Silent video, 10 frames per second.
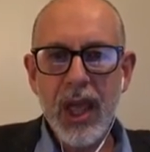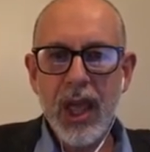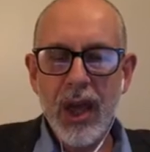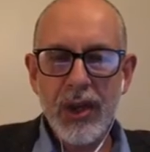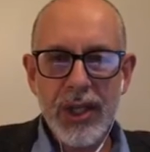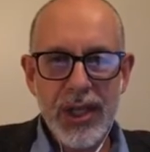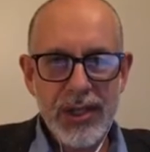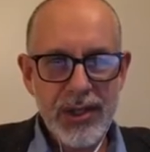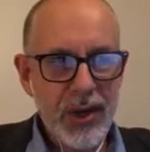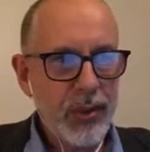Okay,
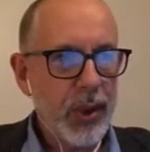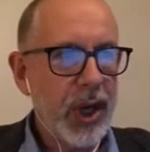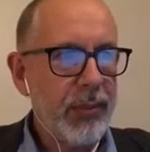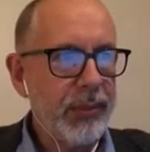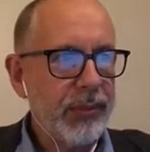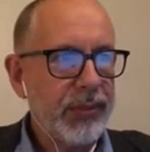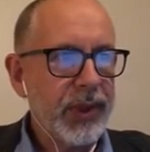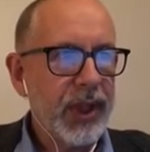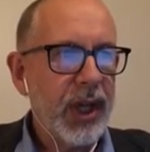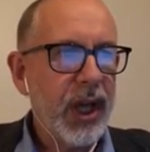so
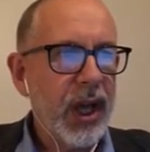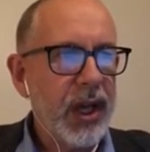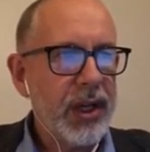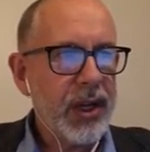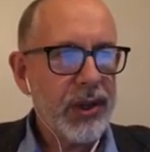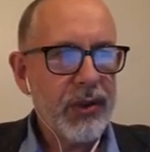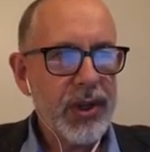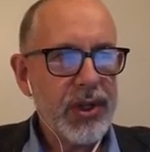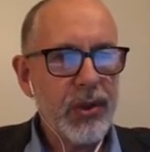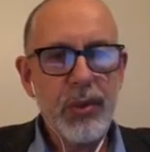another
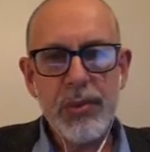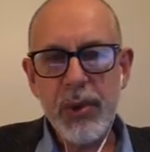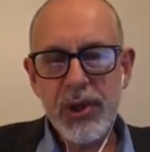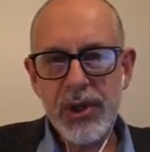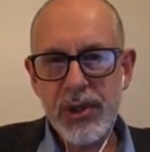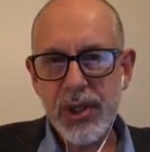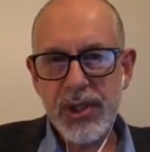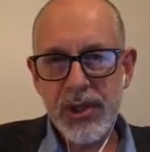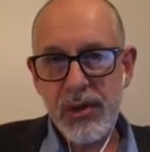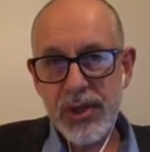issue with monitoring
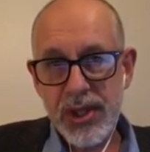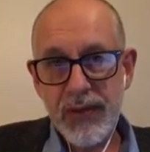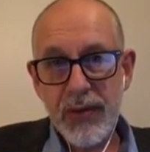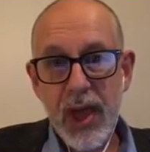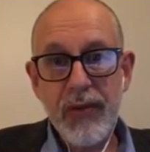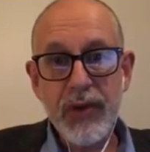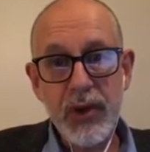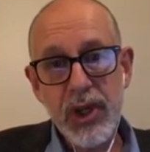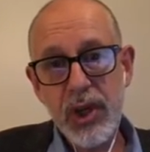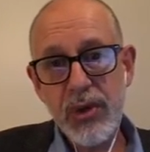students, if your
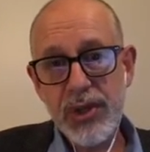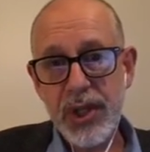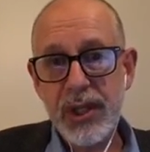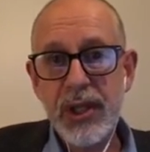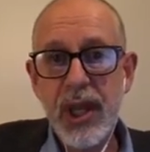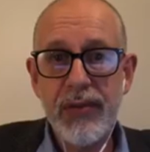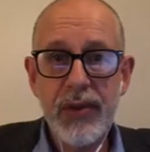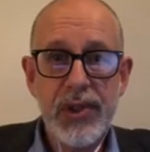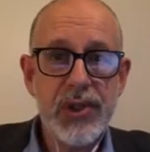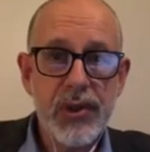
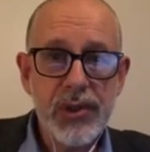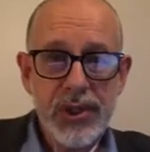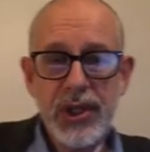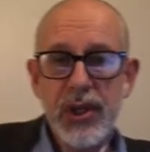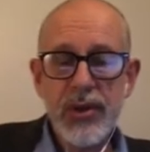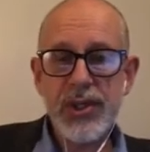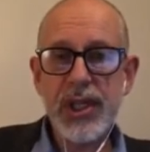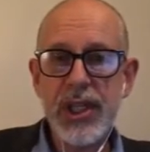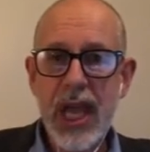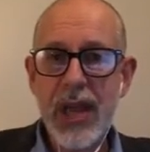students are using
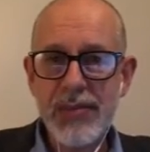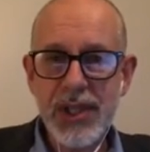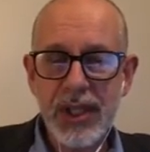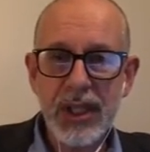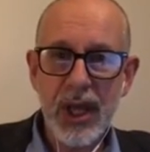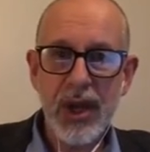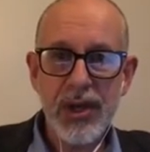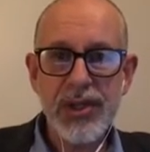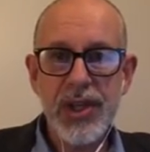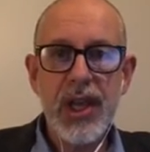the apps in
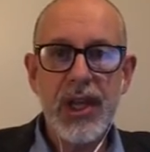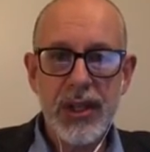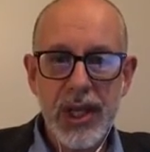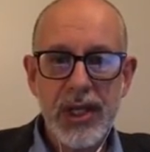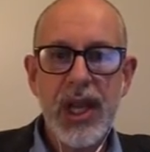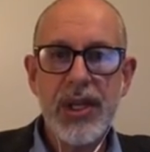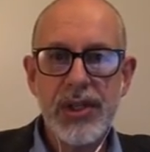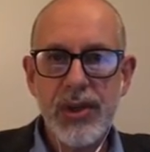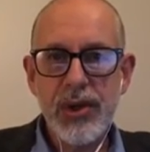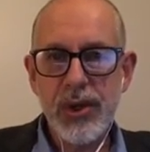class, then yes,
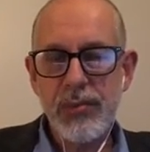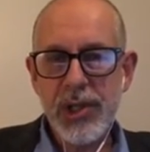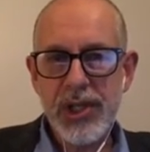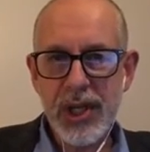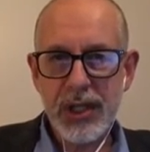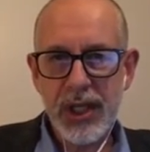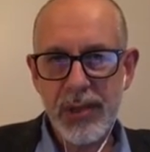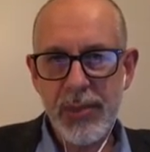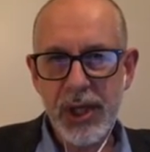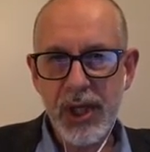you should be
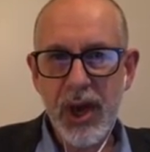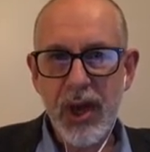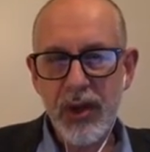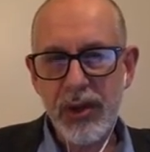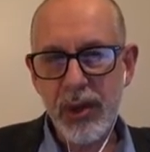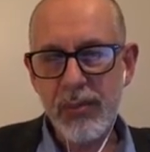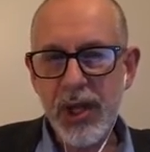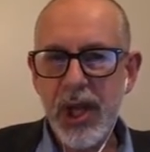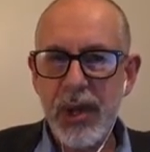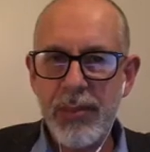keeping an eye on them.
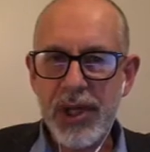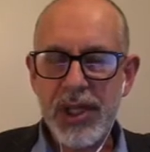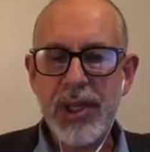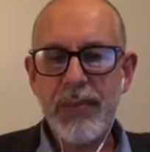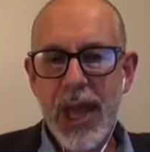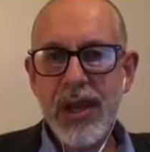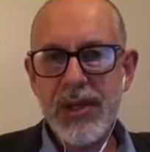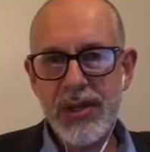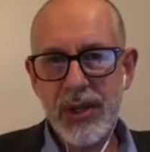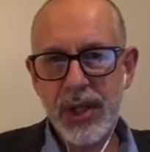But it depends
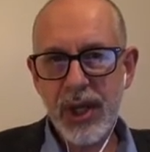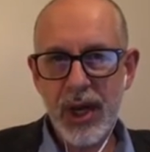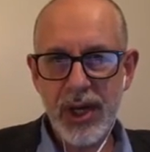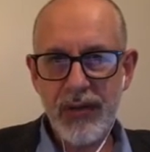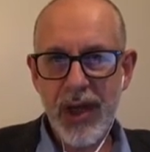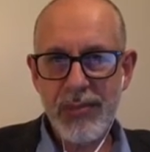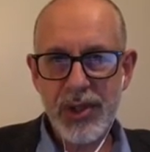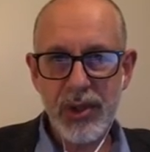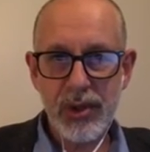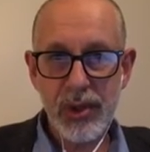on the kind of apps
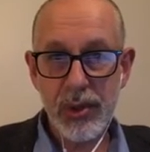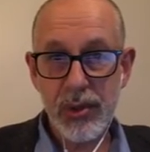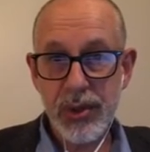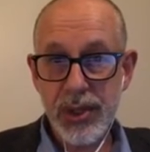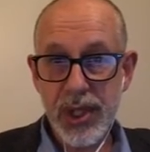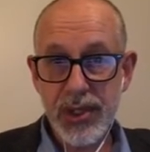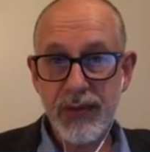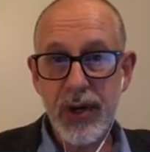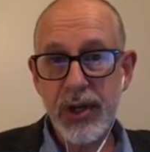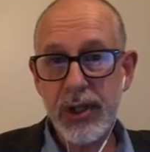you use. There's a
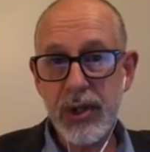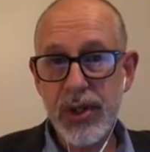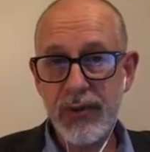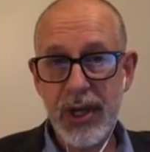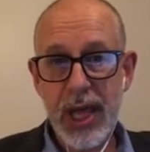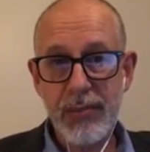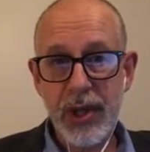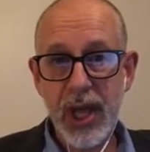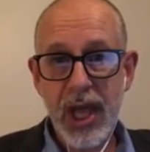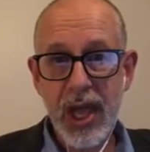very useful app that
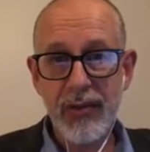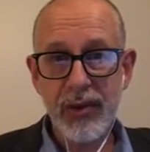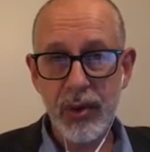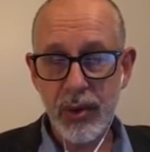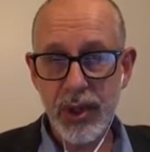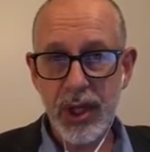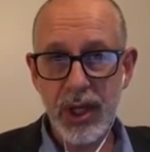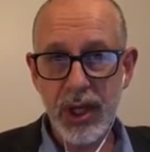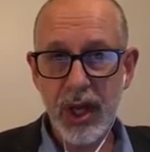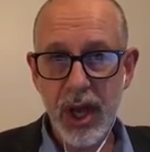I have called
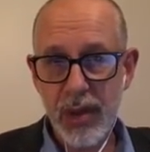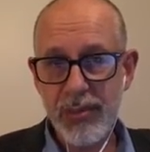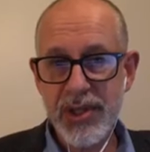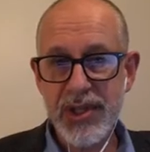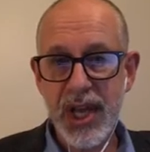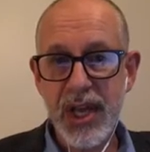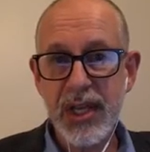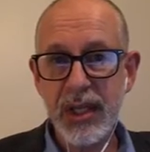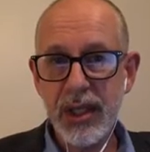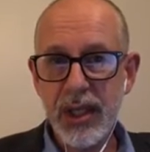Hypersay,
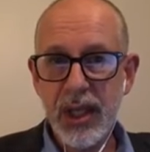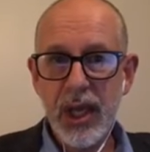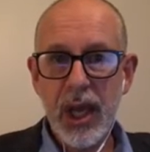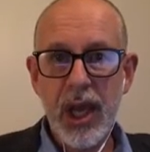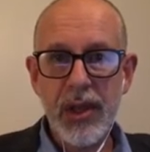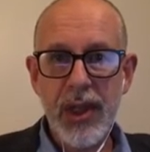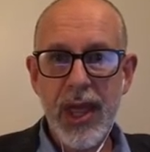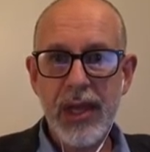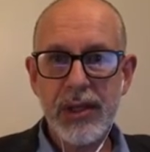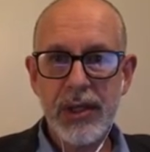and
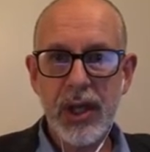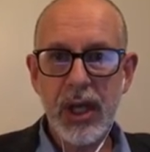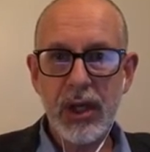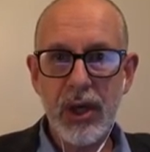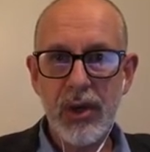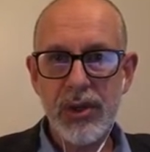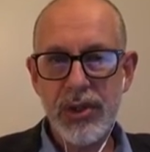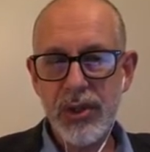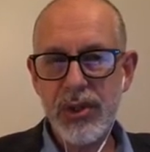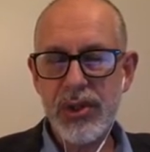that locks
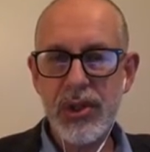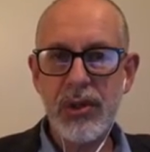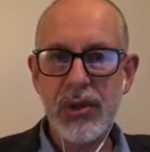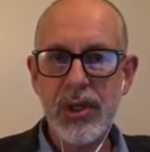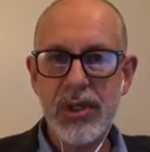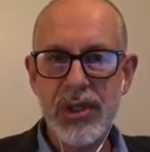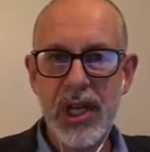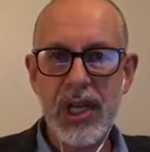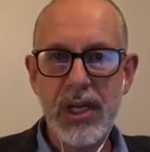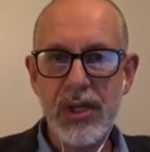your students
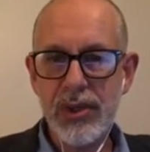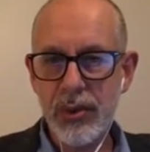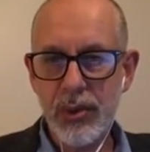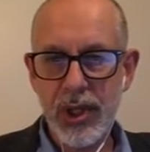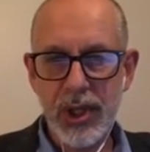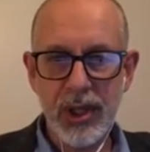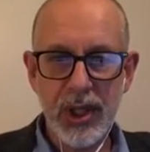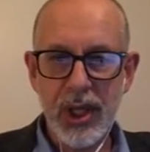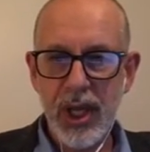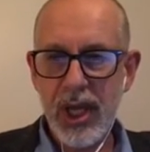into
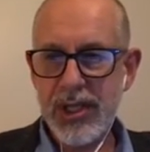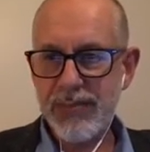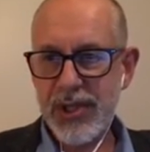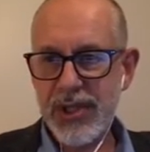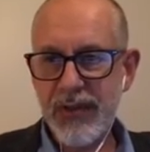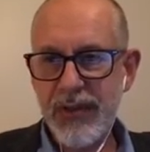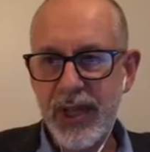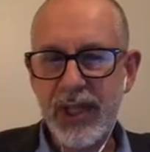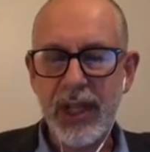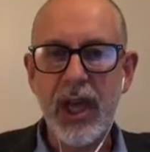a
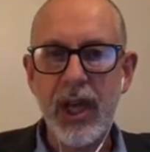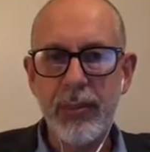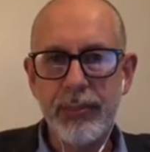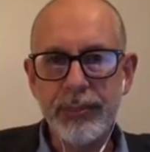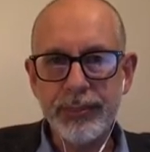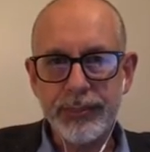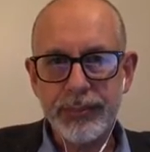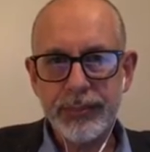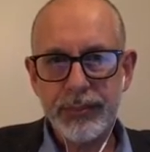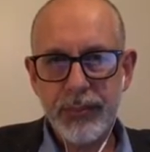specific
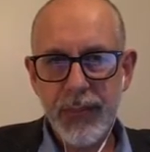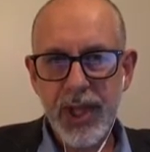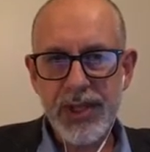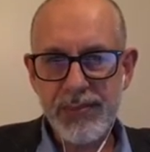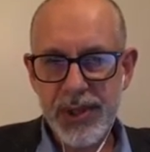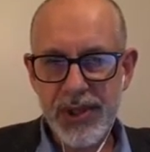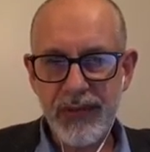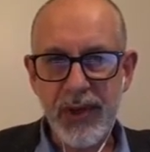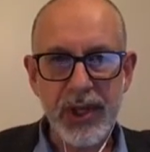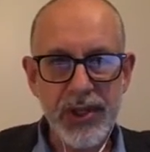a
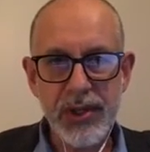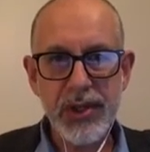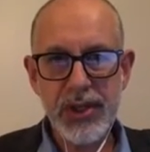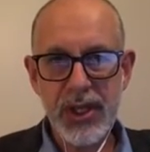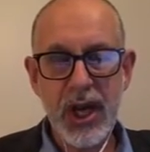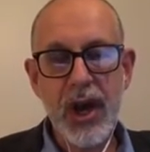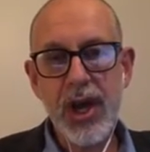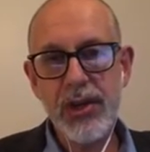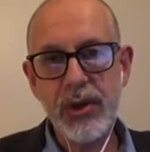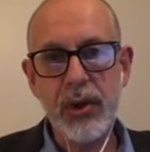specific
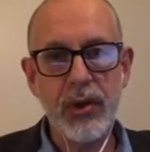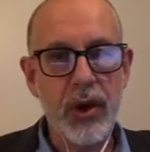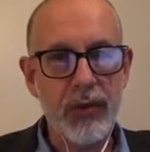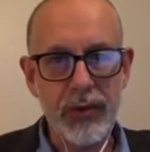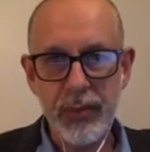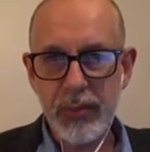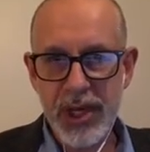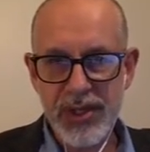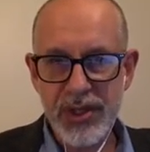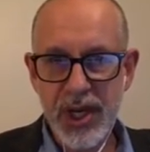slide or of your
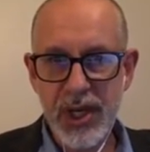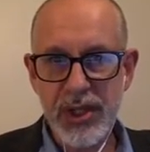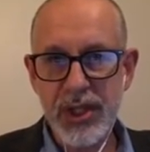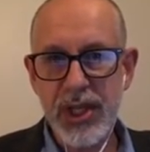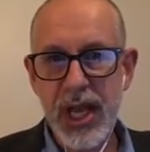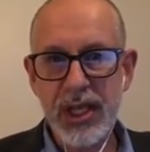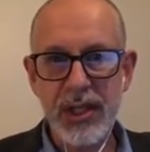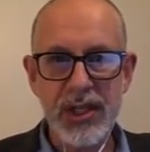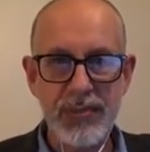presentation deck and